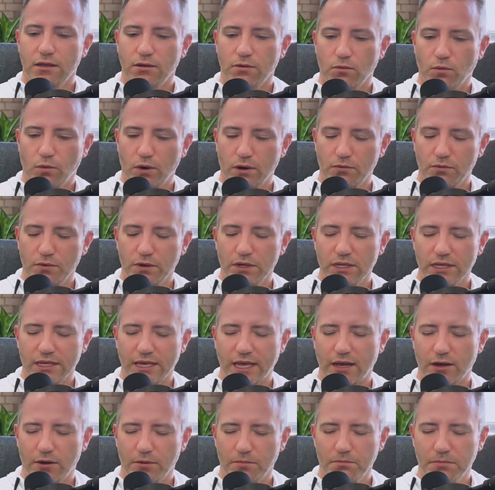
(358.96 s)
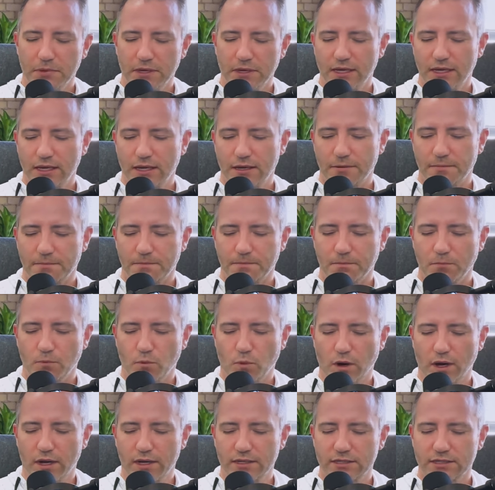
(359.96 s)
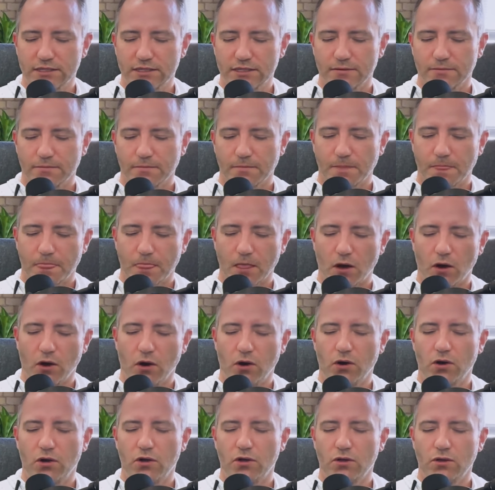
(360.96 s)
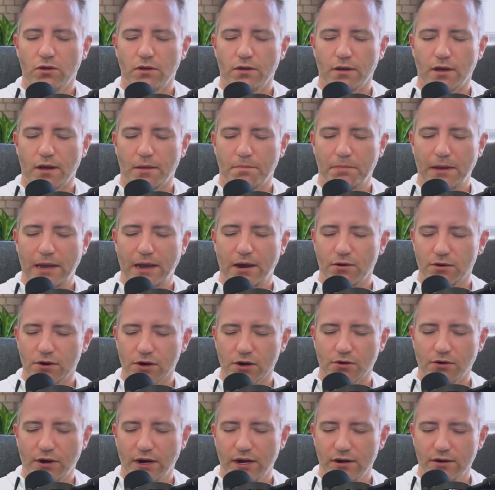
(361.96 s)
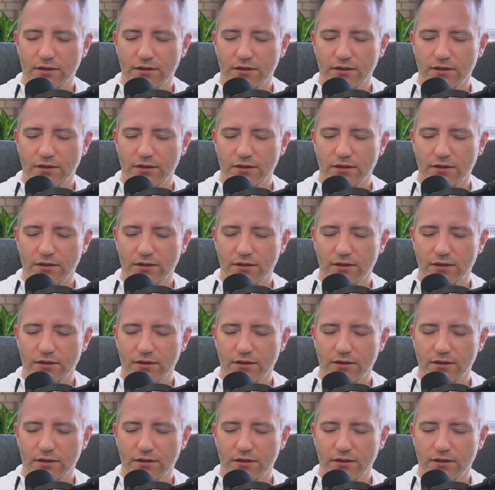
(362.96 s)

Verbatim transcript: what really helped me was all a power greater